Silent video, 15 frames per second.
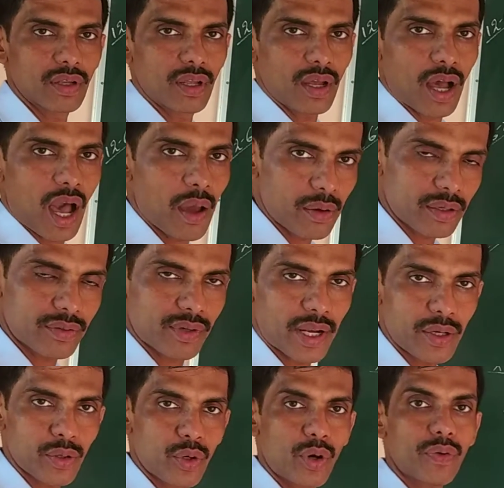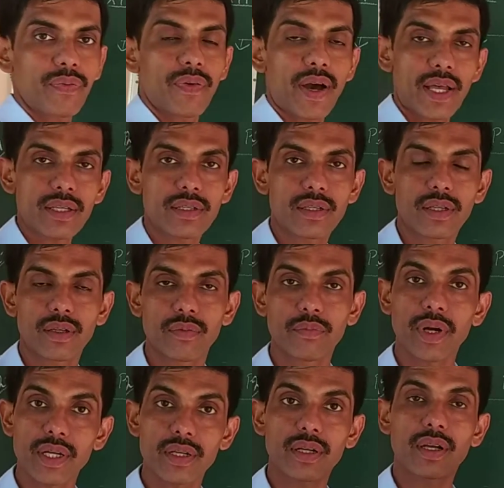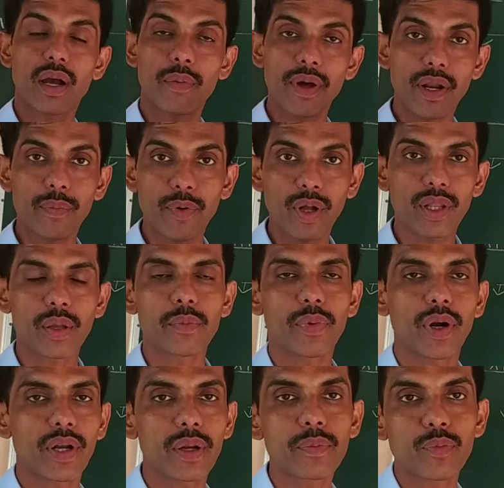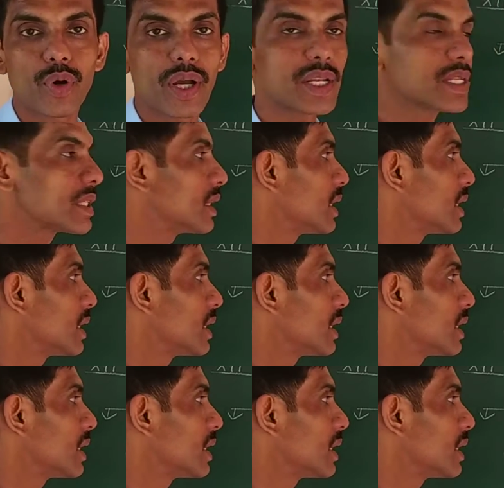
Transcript: I'll try to go fast but cover up all the important points